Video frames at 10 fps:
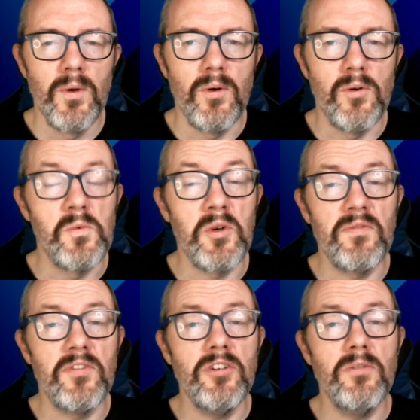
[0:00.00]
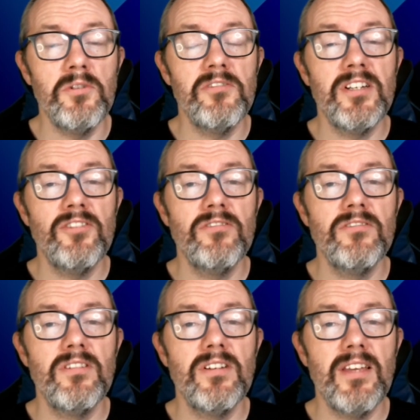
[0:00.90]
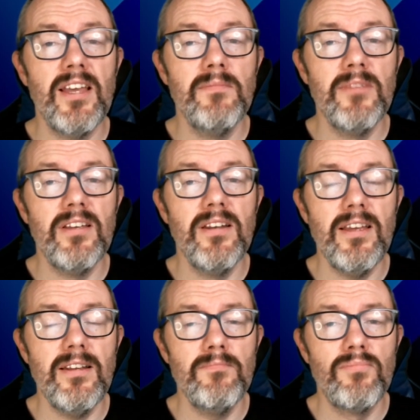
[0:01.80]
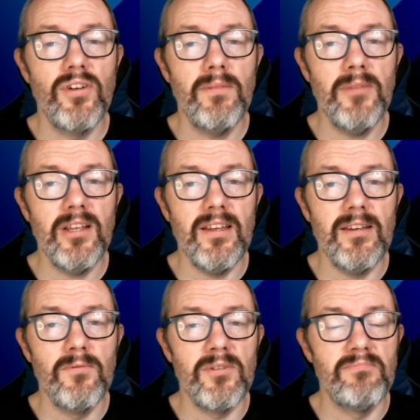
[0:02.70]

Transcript: Or one of the newer additions to the game, the Canadian Premier League, with